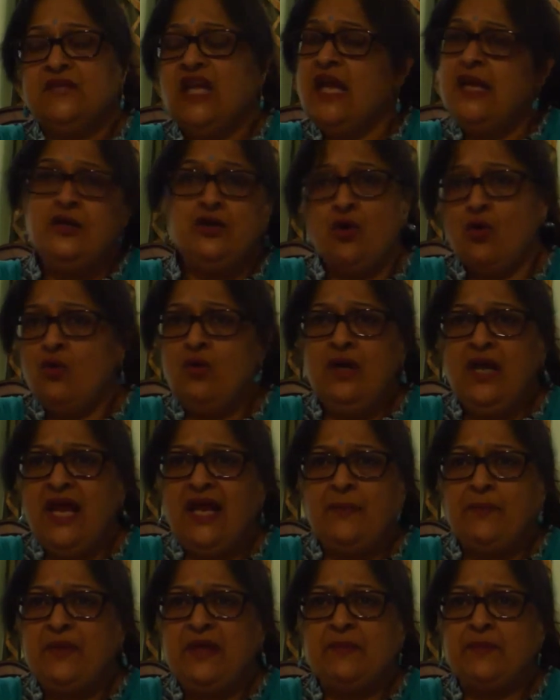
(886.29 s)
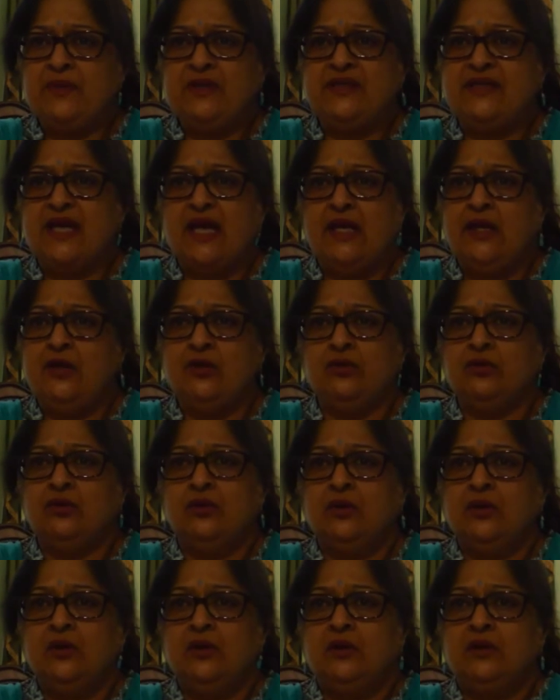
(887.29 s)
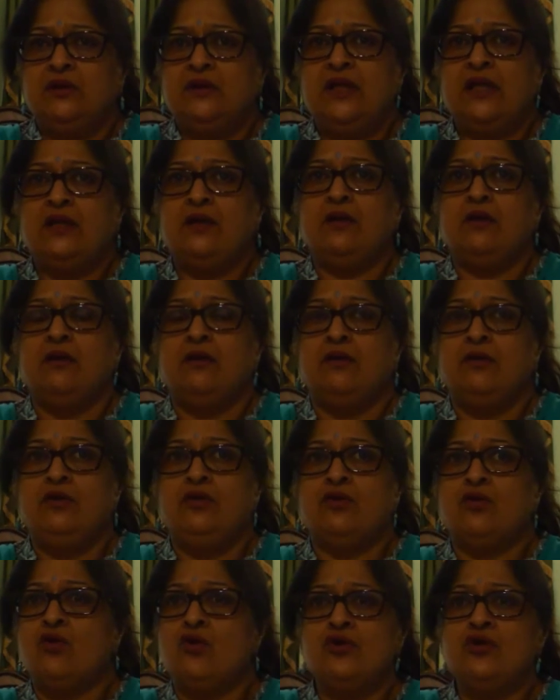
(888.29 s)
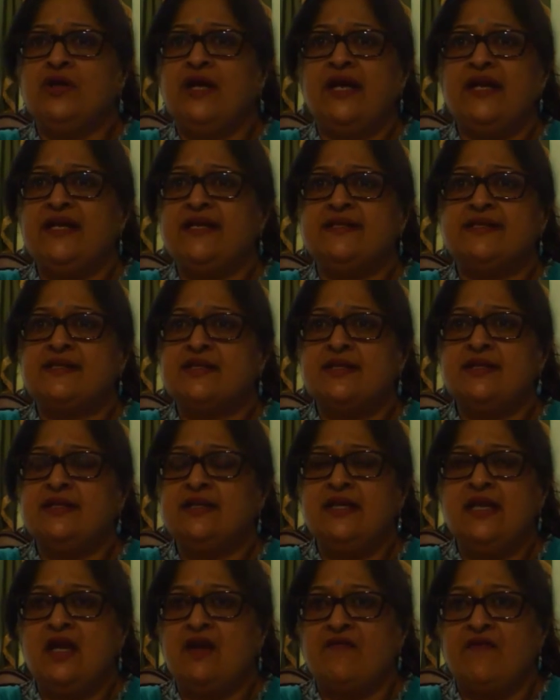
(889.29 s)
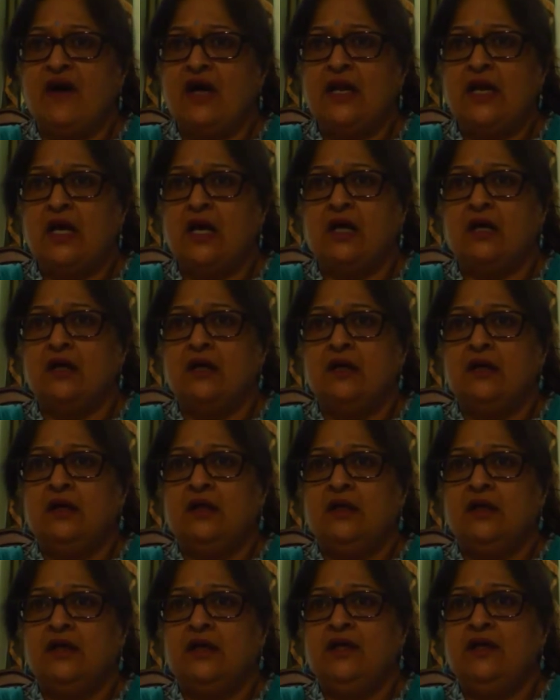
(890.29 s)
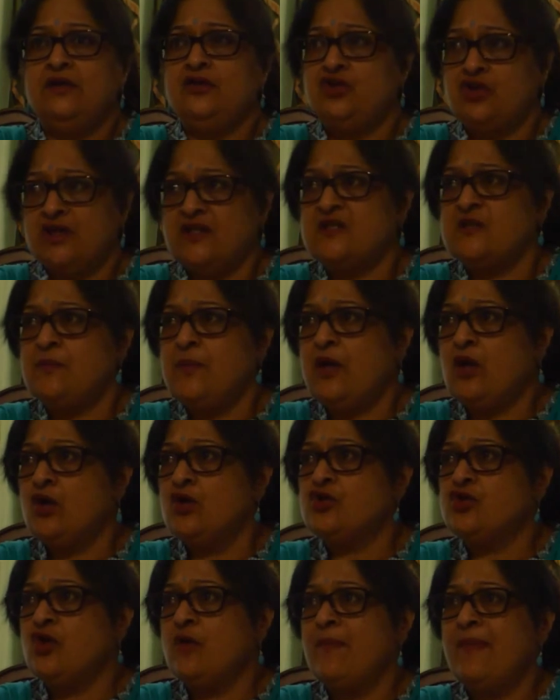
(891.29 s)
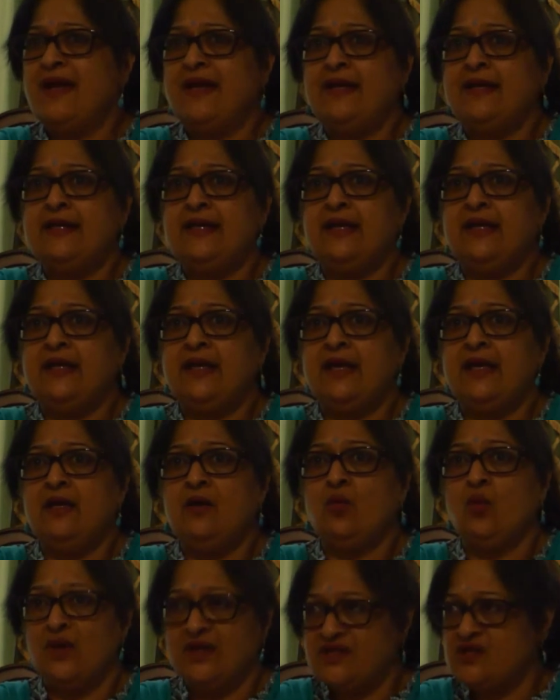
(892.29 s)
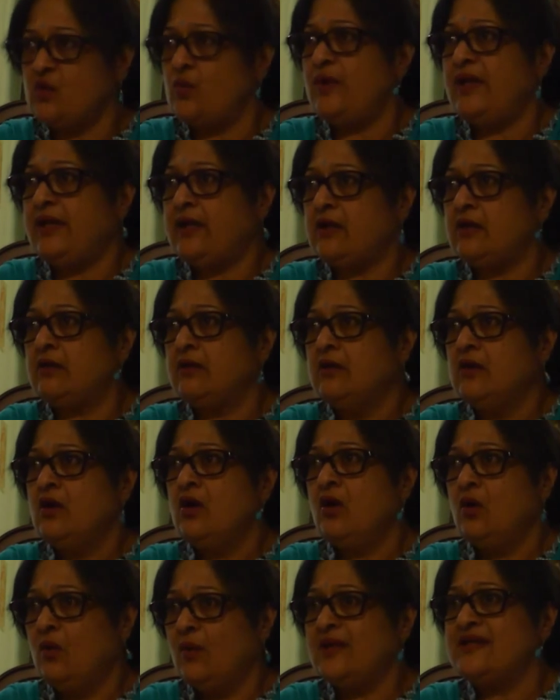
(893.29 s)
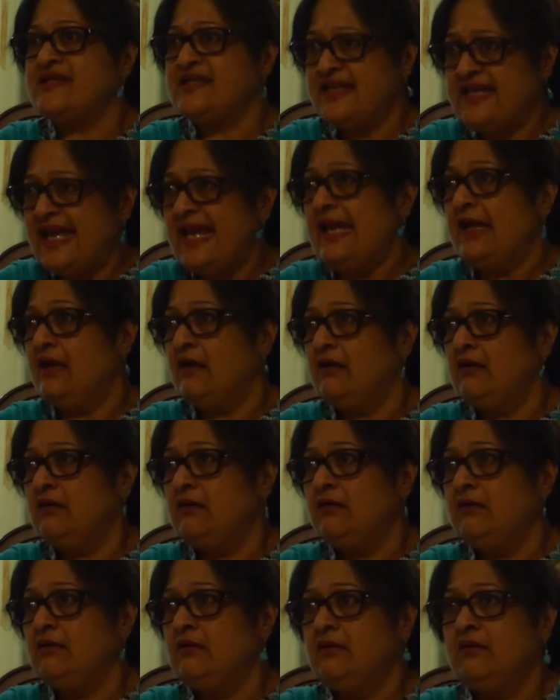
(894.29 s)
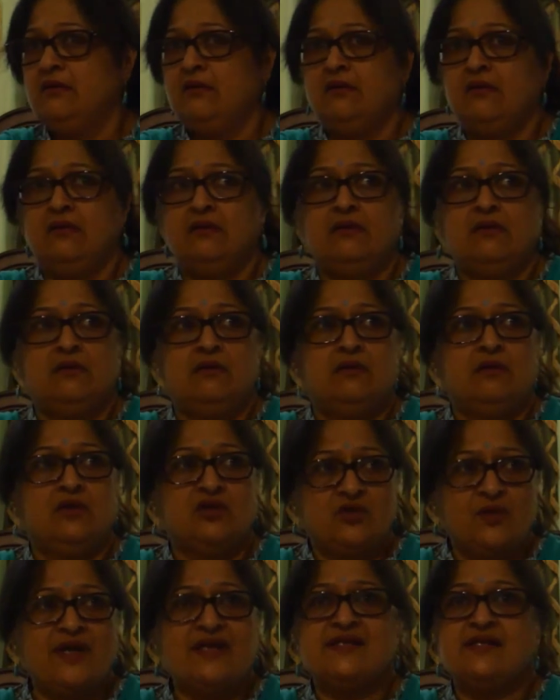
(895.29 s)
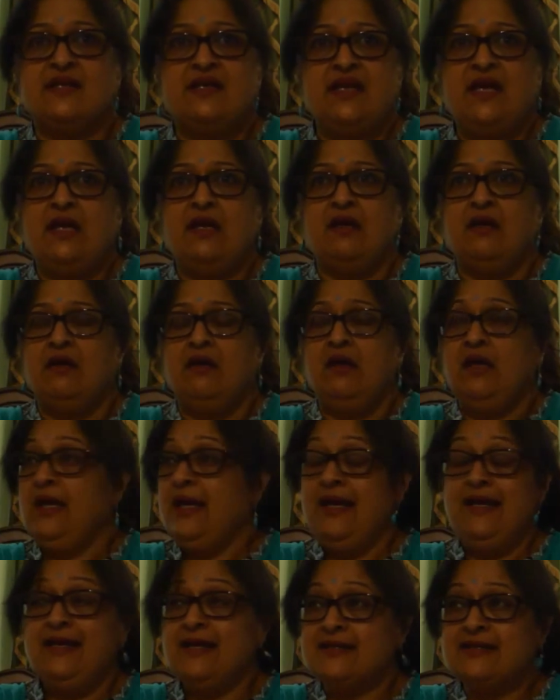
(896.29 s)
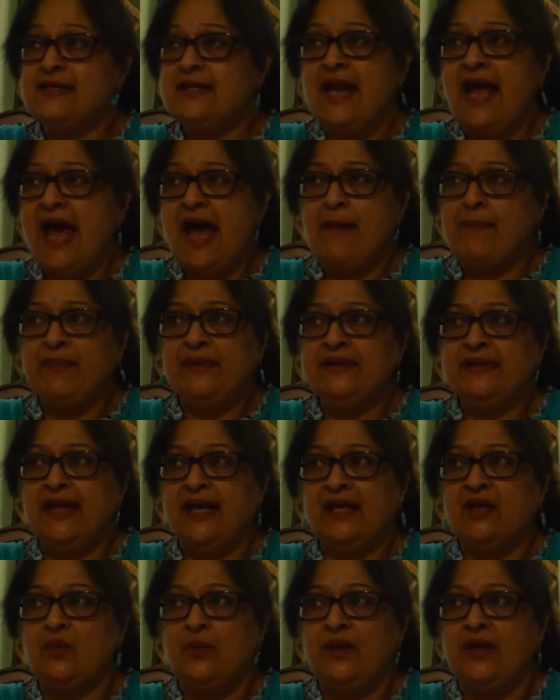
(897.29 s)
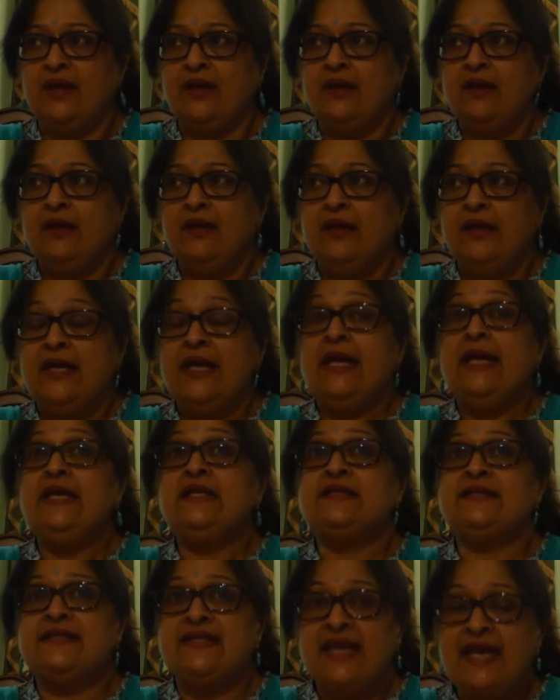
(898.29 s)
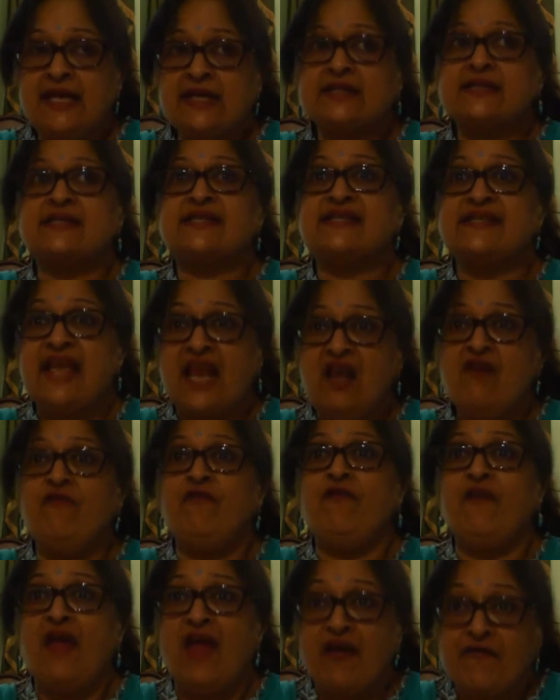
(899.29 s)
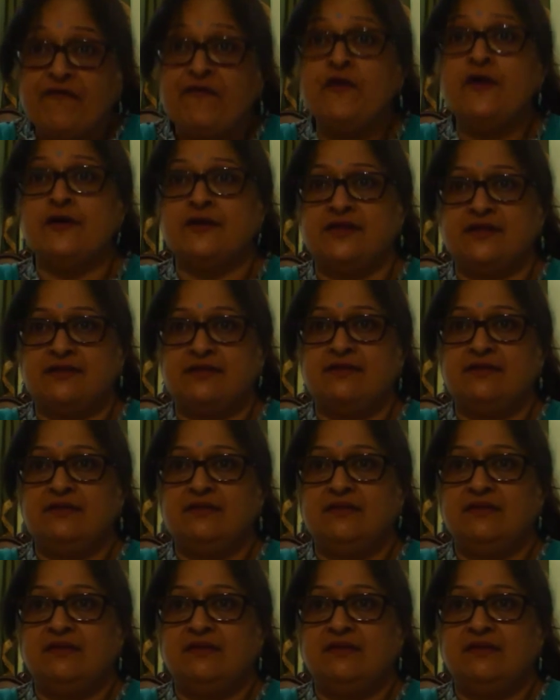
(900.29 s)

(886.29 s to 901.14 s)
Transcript: And don't let people tell you that you're going to get instant nirvana just because you're meditating once a week or once a day or twice a day. It doesn't happen that way. It takes self-effort.